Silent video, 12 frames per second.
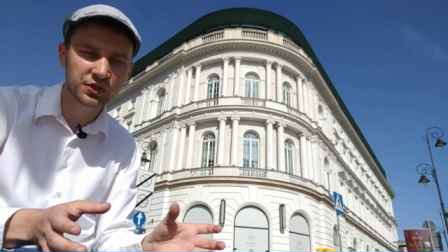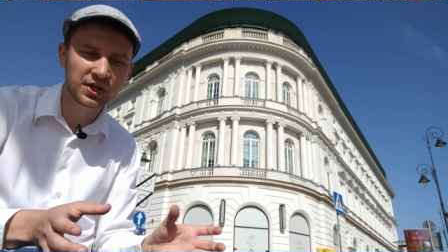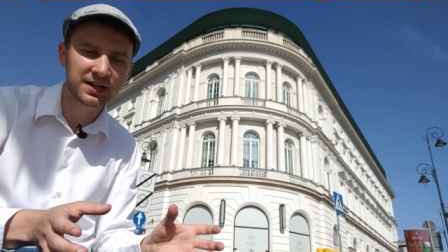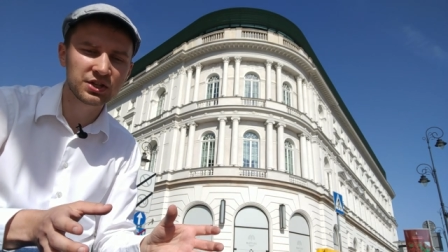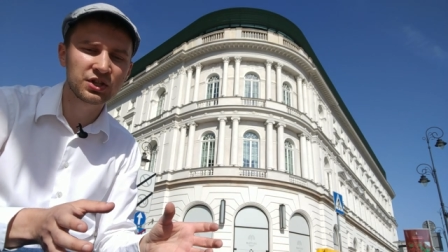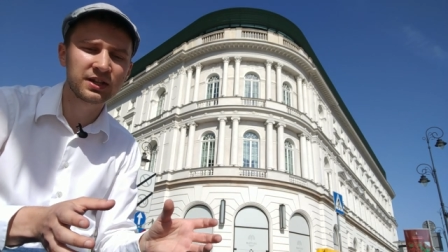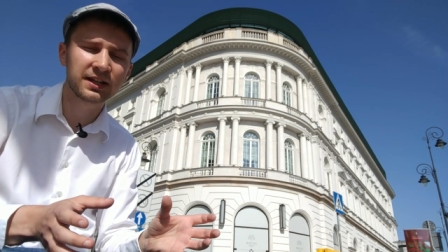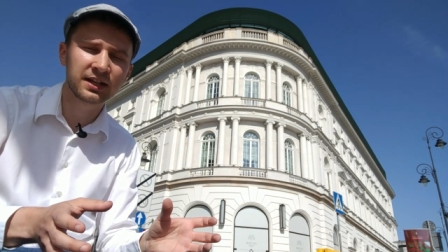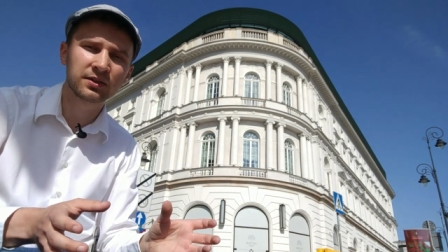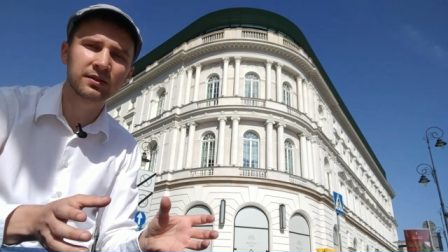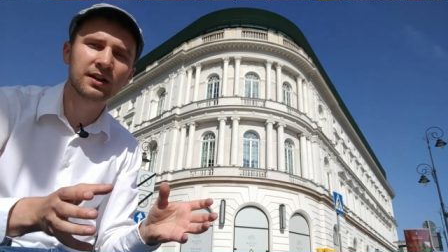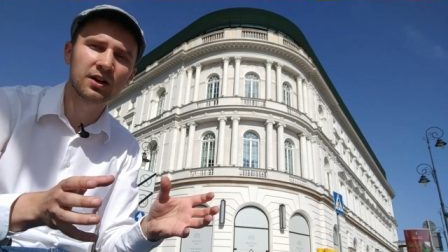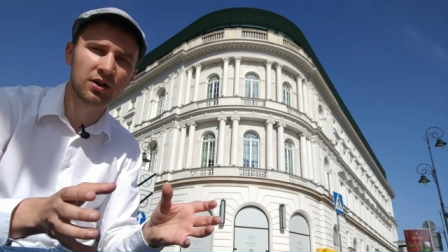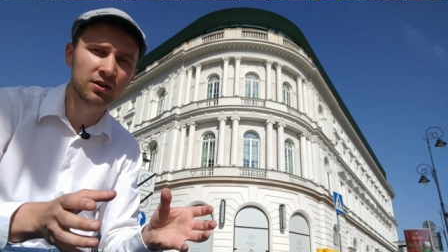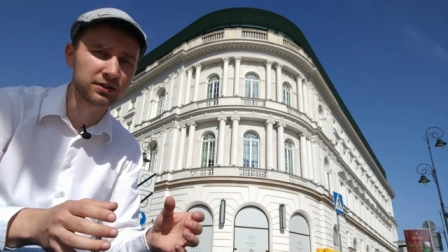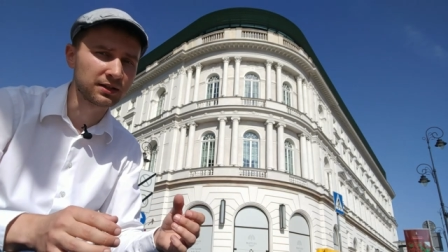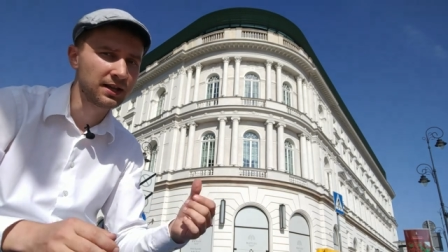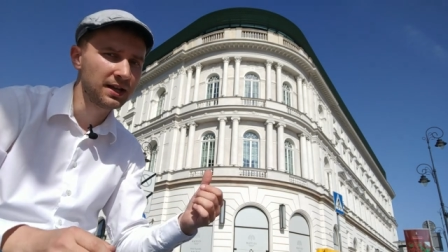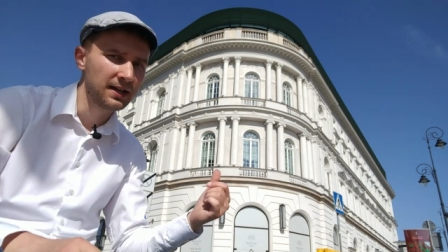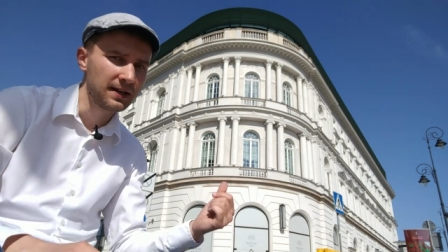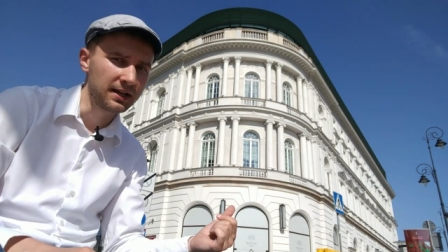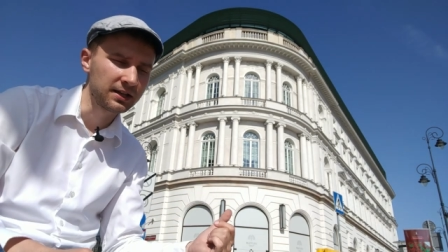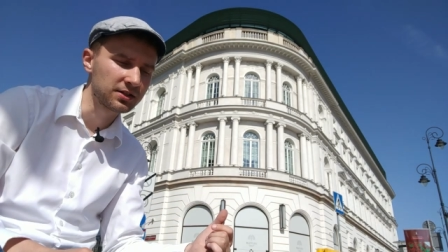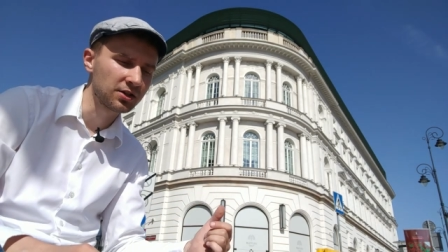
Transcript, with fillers: changed into the hotel. And